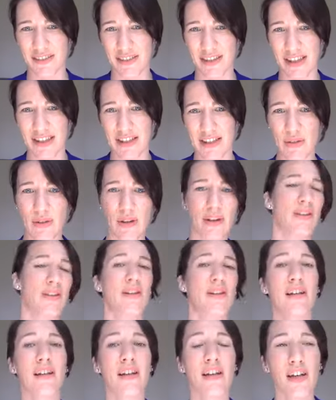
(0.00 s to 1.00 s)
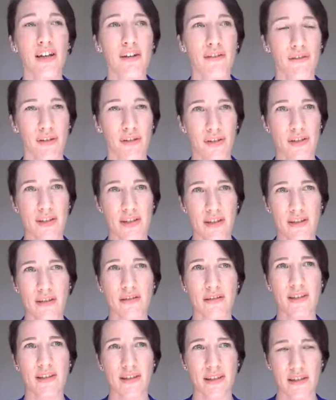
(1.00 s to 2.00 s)
And so I think for a senior
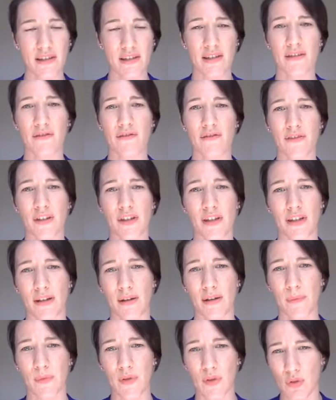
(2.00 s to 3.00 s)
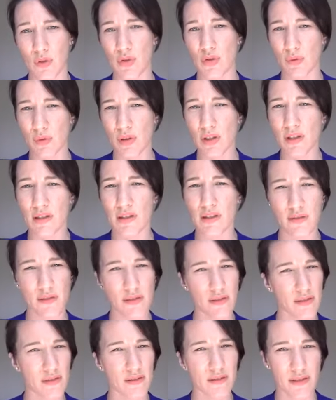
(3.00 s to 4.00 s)
executive to do it is
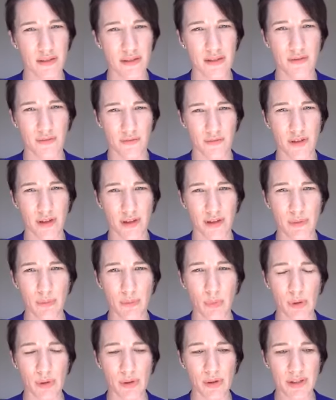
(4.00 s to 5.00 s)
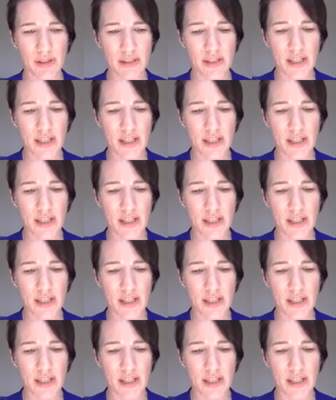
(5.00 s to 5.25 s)
very important.